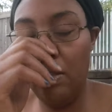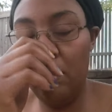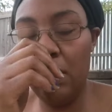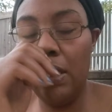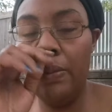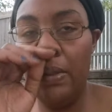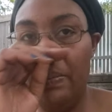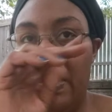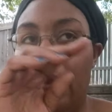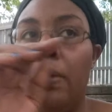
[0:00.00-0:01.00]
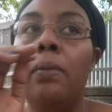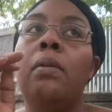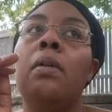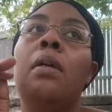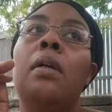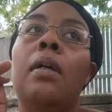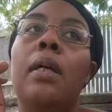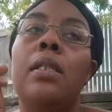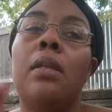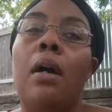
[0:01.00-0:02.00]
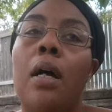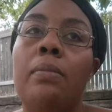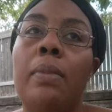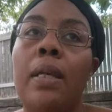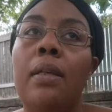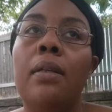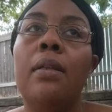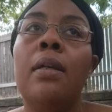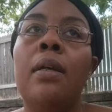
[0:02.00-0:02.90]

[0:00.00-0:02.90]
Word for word: Usually when Bo is on me,